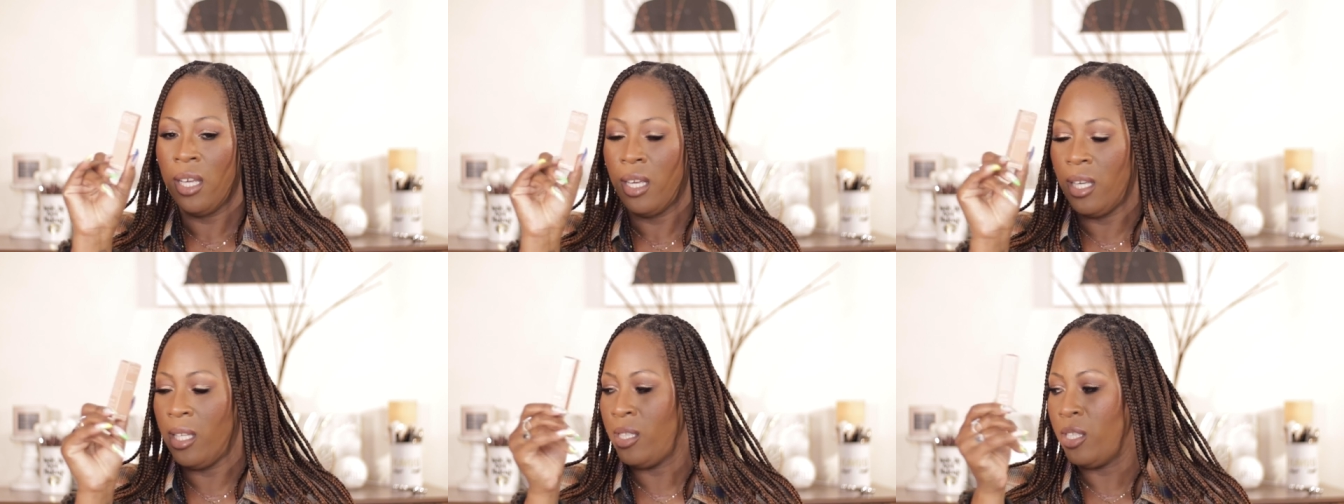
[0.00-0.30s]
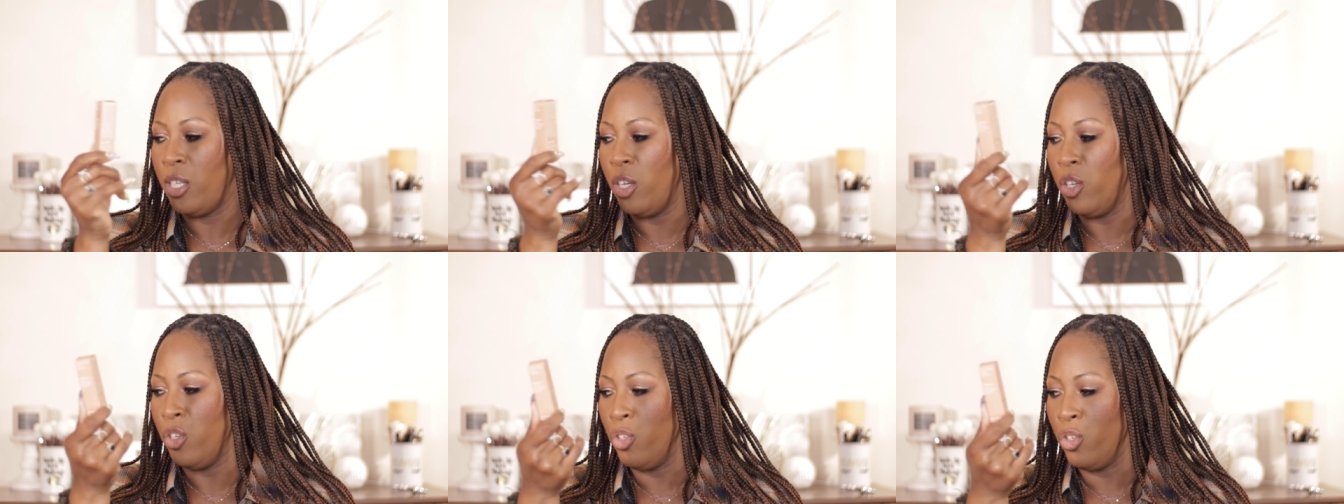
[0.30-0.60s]
It's
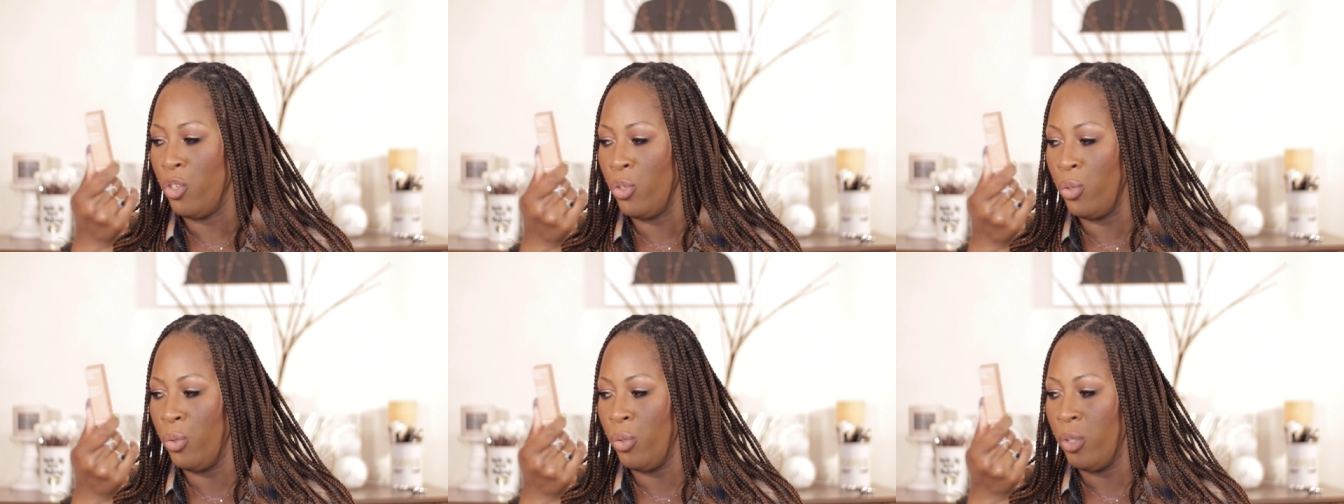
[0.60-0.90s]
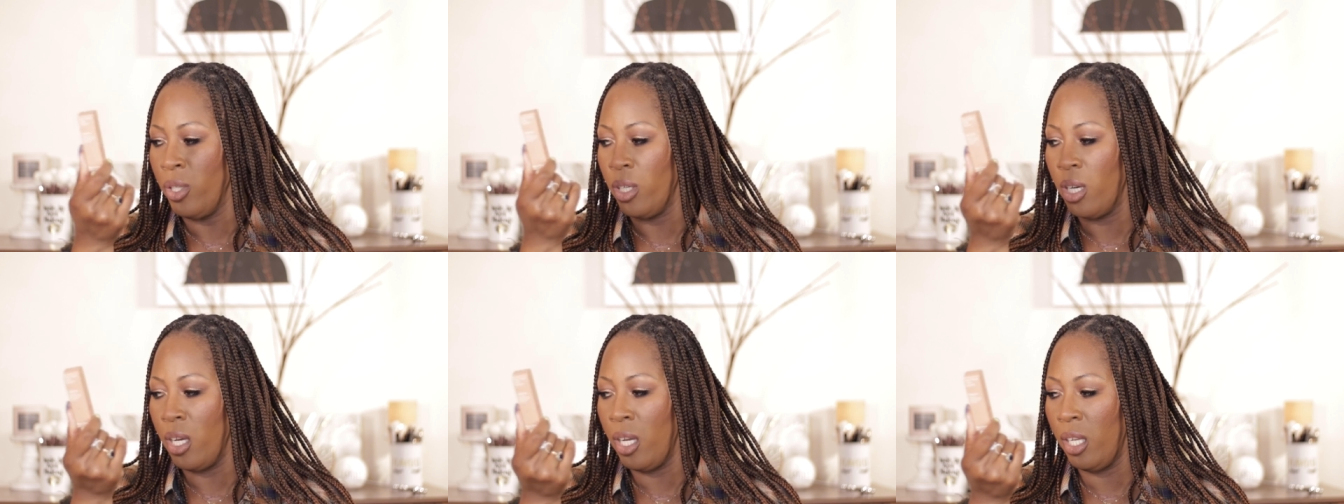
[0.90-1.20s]
a
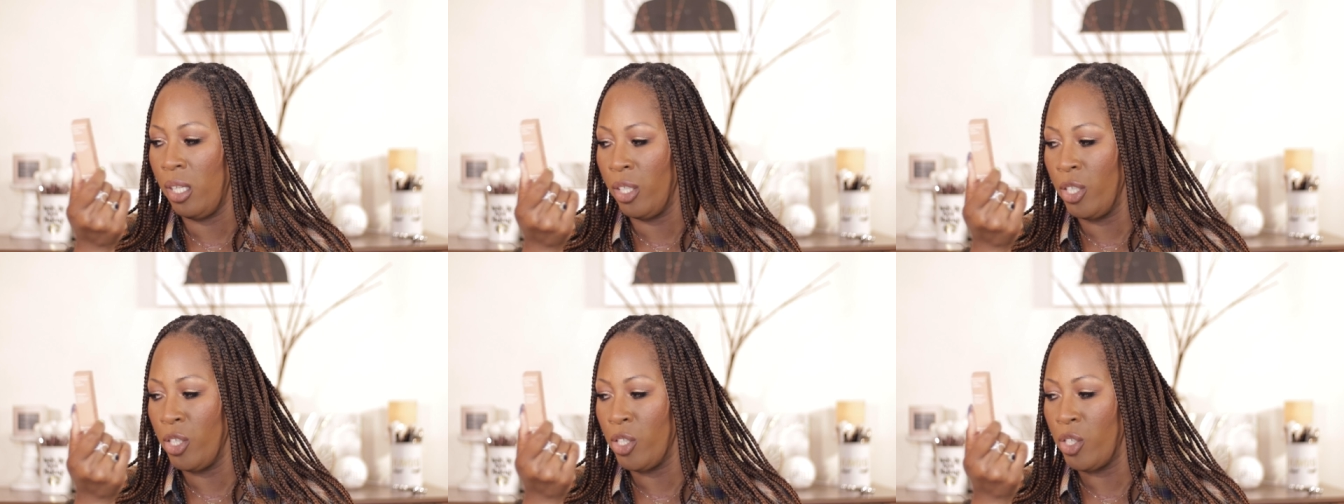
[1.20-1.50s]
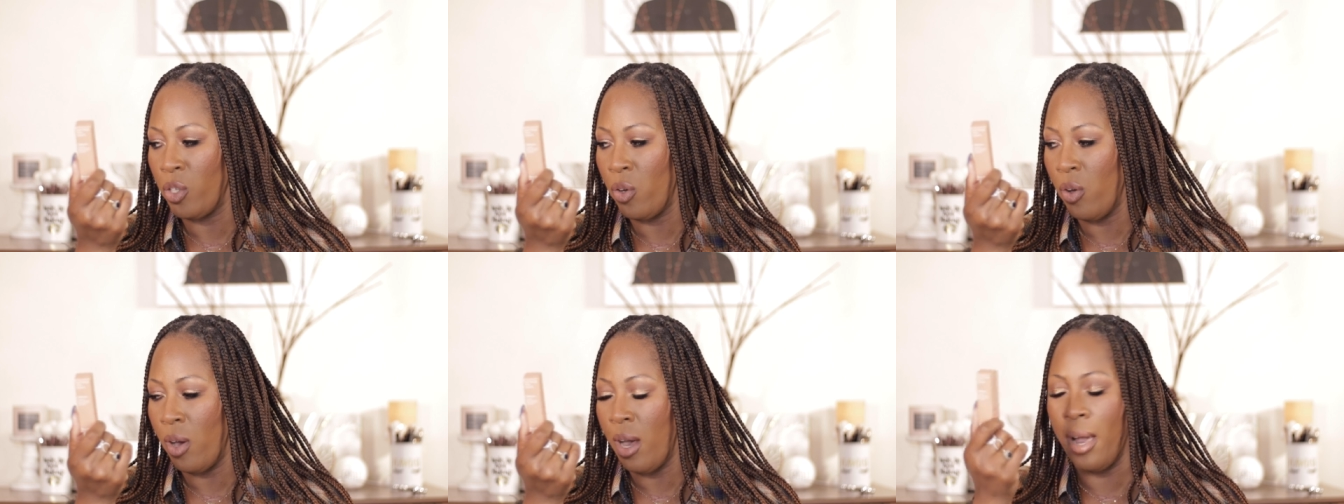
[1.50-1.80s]
nude color,
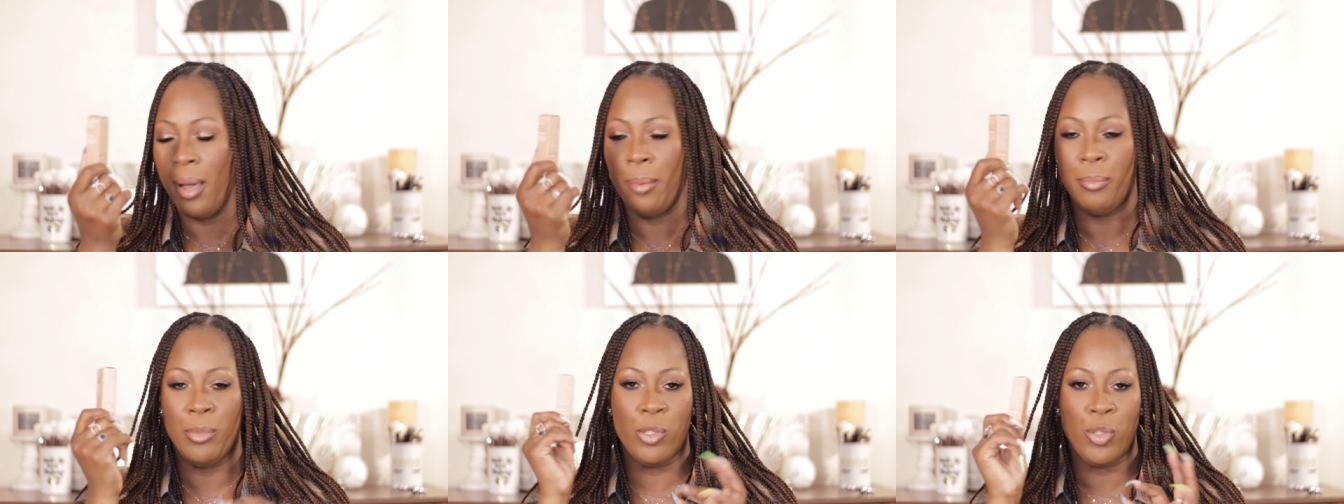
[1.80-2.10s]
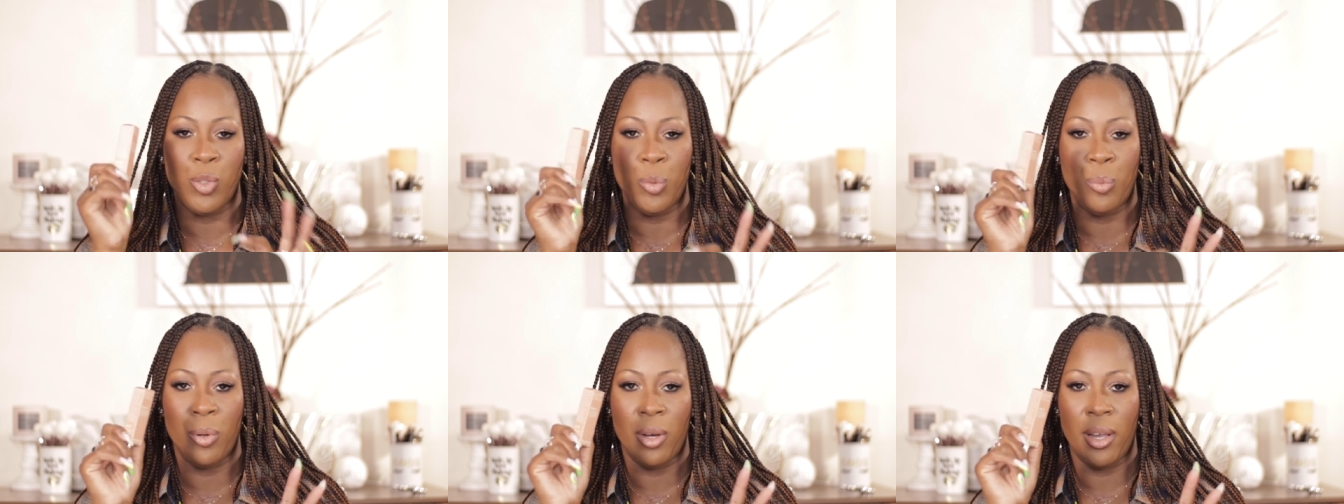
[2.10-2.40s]
so I'm
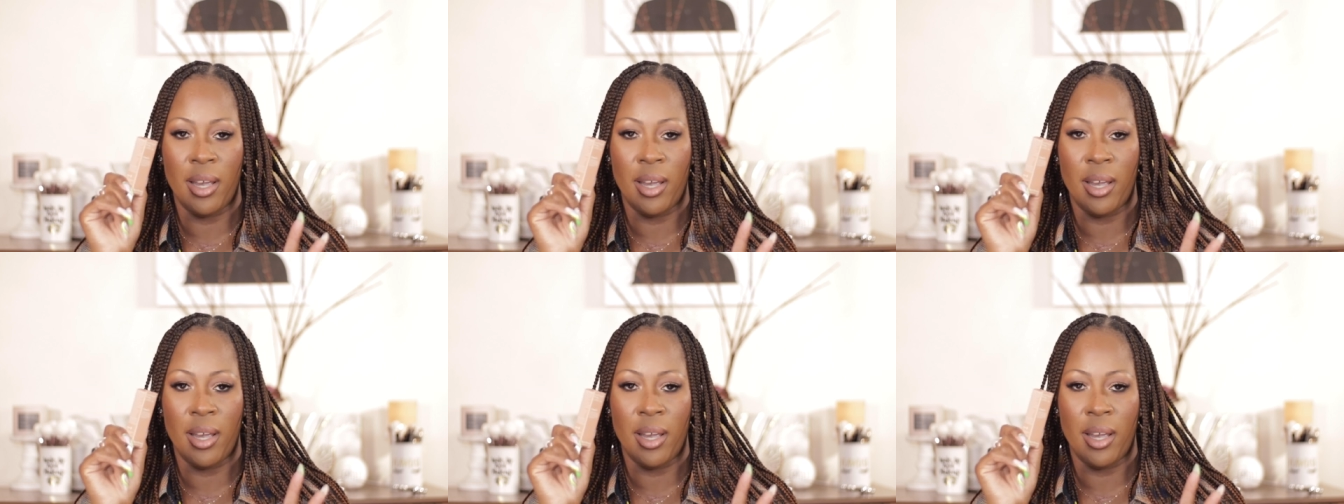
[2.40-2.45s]
super